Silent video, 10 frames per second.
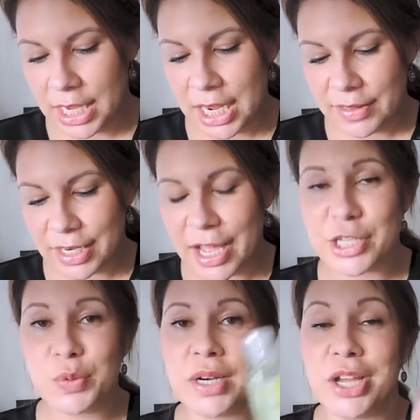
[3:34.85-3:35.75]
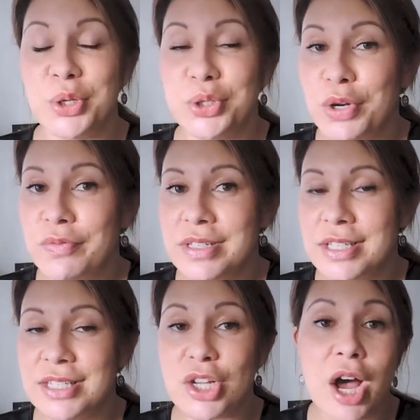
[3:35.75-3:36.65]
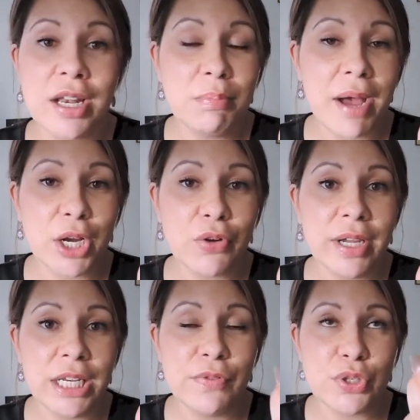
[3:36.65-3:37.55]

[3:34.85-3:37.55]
And the last one I could not resist, Island Margarita.